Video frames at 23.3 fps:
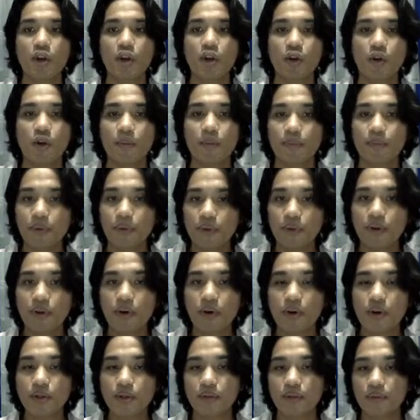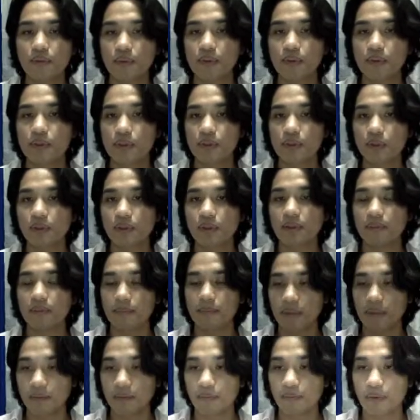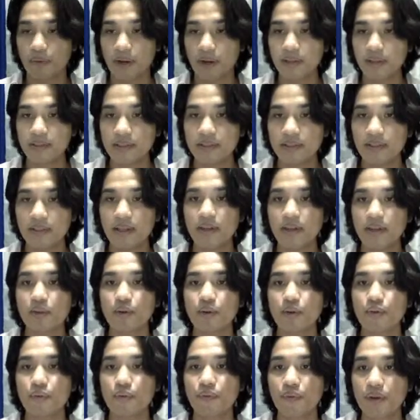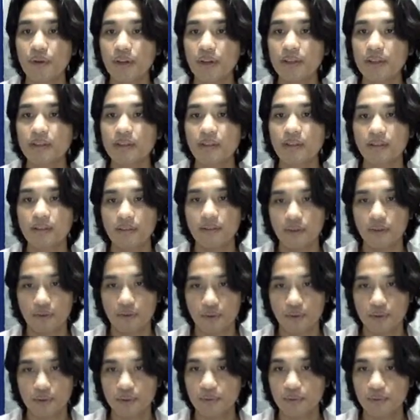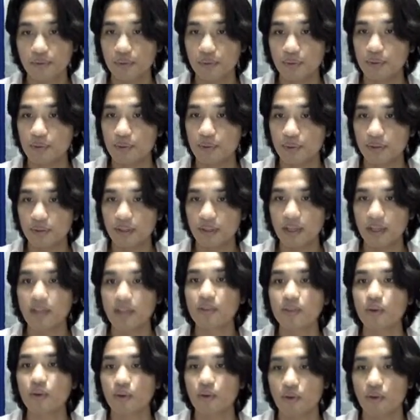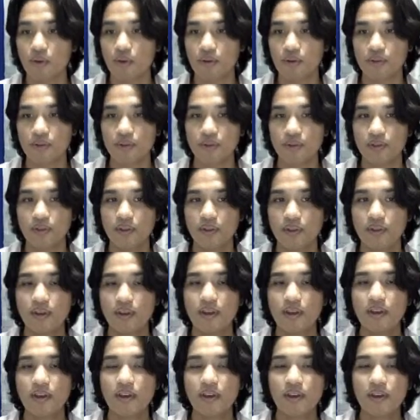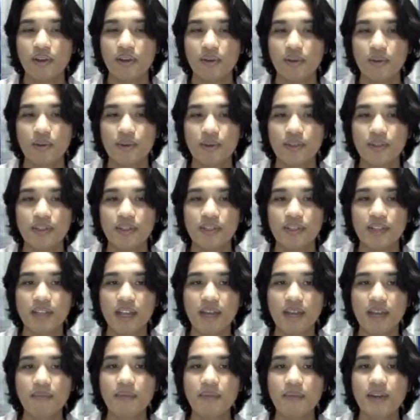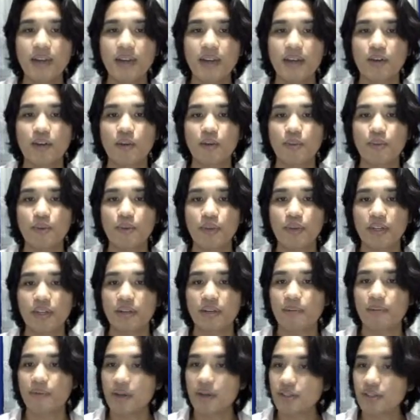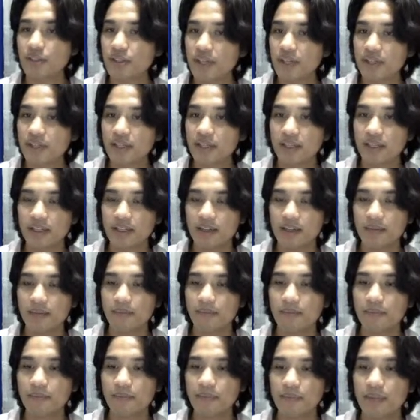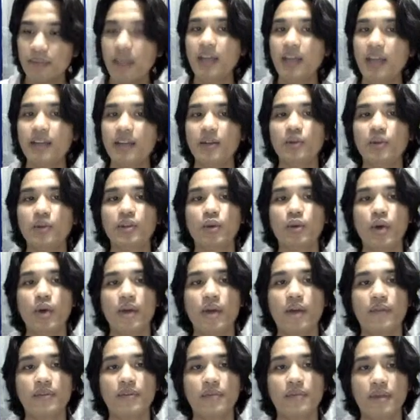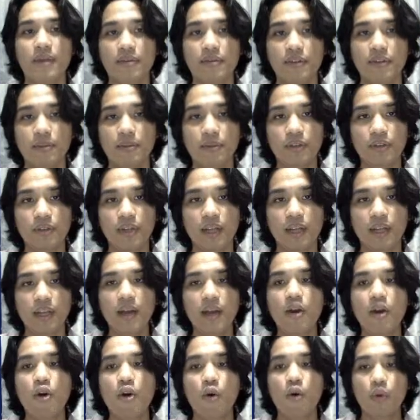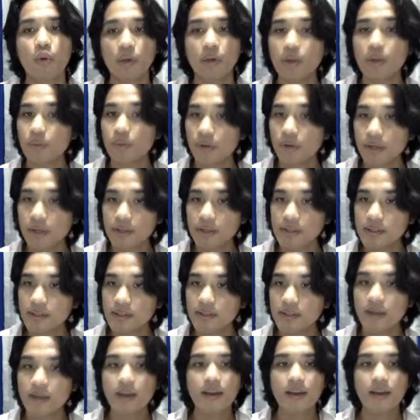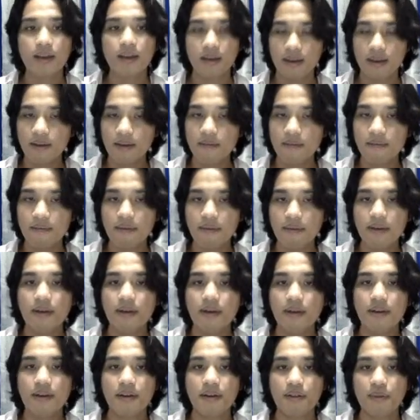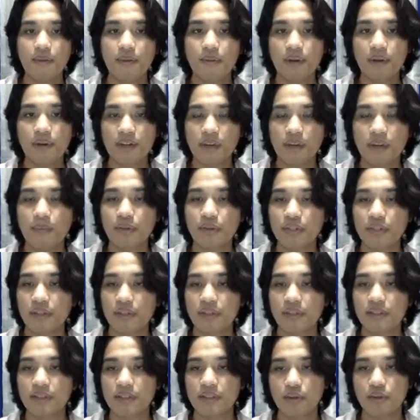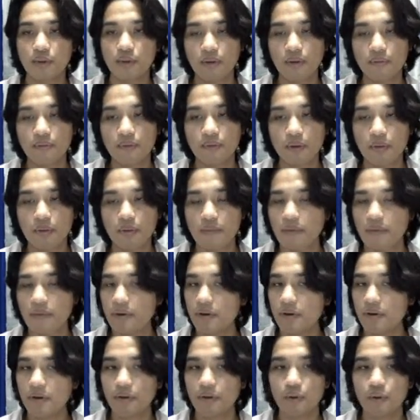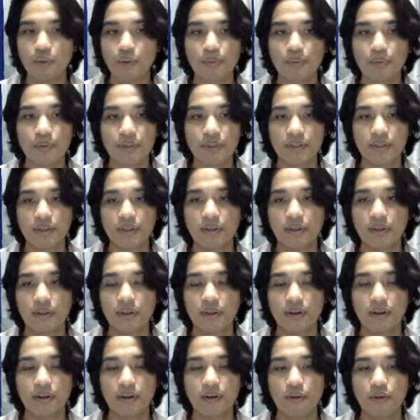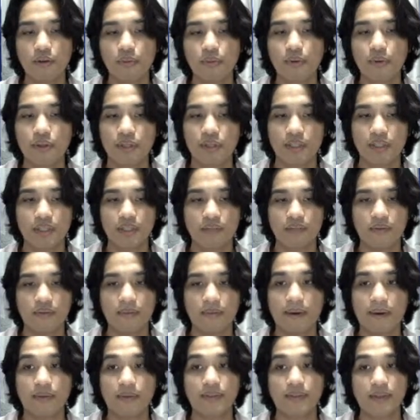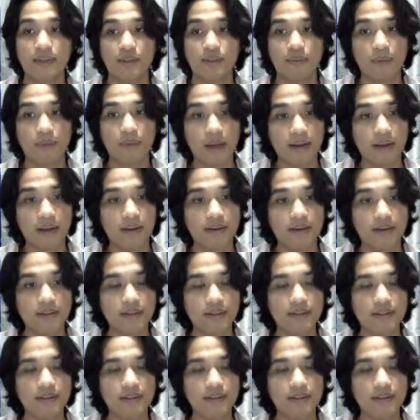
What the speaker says: Compute the cost of goods sold at build price, then convert the cost of goods sold into cost. Use the same in computing the branch net income. Take note, however, method number 3 only works if the markup percentage is uniform and there are no purchases from outside suppliers.